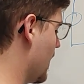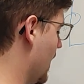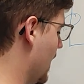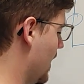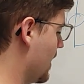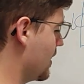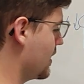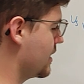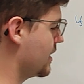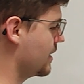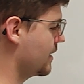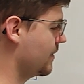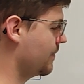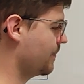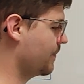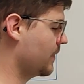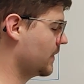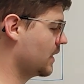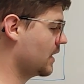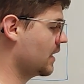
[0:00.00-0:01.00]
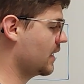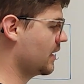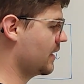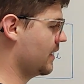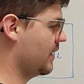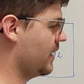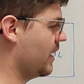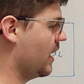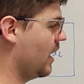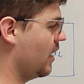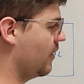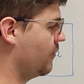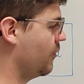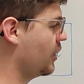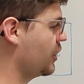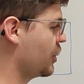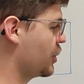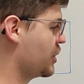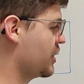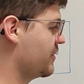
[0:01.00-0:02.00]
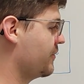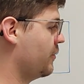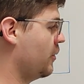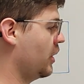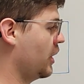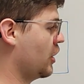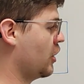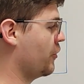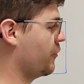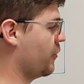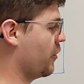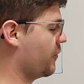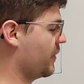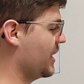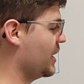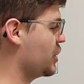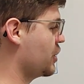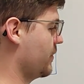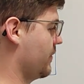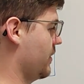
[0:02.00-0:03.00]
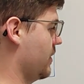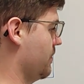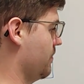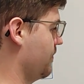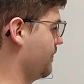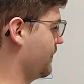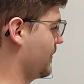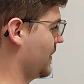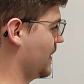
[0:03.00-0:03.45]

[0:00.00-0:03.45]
and there are voltages falling off over each of them,